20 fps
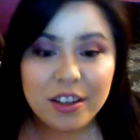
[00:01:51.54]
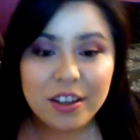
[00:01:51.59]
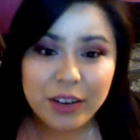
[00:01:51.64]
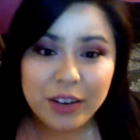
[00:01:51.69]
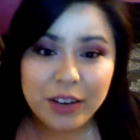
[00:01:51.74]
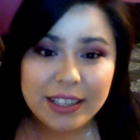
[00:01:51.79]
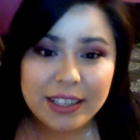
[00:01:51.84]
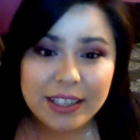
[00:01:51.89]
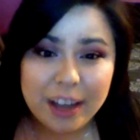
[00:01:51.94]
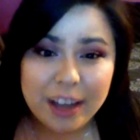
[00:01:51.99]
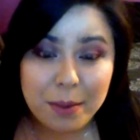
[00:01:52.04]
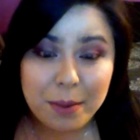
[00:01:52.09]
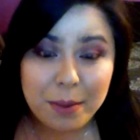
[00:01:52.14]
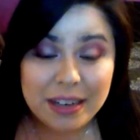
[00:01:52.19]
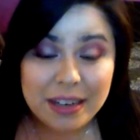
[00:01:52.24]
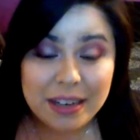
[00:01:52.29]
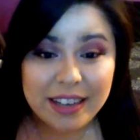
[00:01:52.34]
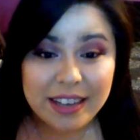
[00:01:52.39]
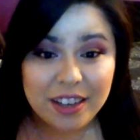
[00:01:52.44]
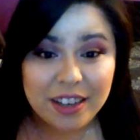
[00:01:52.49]
dry scalp
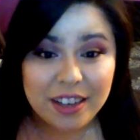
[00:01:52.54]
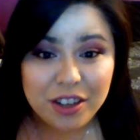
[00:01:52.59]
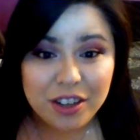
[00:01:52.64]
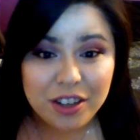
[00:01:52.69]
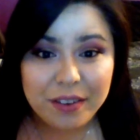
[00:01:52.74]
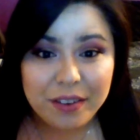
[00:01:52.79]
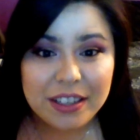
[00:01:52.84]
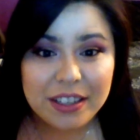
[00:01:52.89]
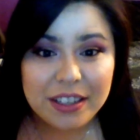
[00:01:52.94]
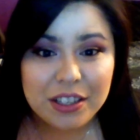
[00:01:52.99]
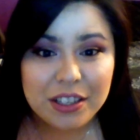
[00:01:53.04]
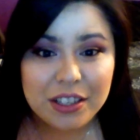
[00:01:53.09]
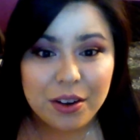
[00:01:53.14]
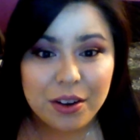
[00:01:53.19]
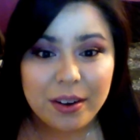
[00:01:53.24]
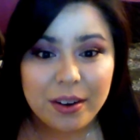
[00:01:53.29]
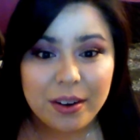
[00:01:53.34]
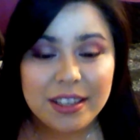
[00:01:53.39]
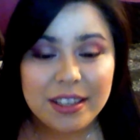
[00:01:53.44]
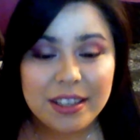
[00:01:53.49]
and dandruff, and
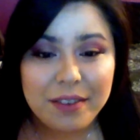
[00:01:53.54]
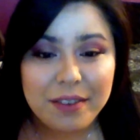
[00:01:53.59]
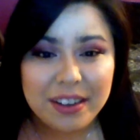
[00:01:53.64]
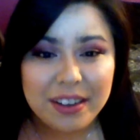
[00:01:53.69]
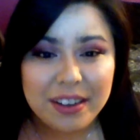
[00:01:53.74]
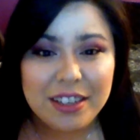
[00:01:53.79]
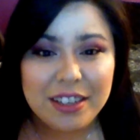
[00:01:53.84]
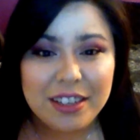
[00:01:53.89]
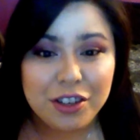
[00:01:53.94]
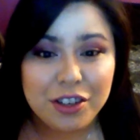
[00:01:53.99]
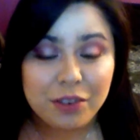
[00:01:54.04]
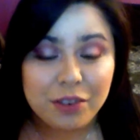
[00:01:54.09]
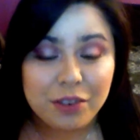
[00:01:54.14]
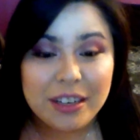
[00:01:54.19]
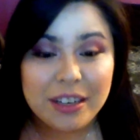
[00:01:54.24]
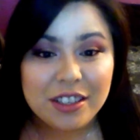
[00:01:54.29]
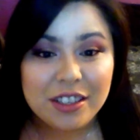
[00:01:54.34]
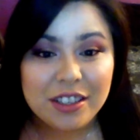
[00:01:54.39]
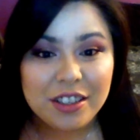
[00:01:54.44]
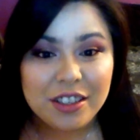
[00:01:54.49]
so definitely do your
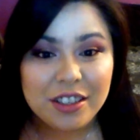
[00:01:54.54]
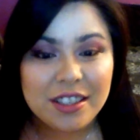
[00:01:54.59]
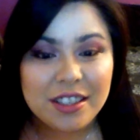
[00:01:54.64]
research.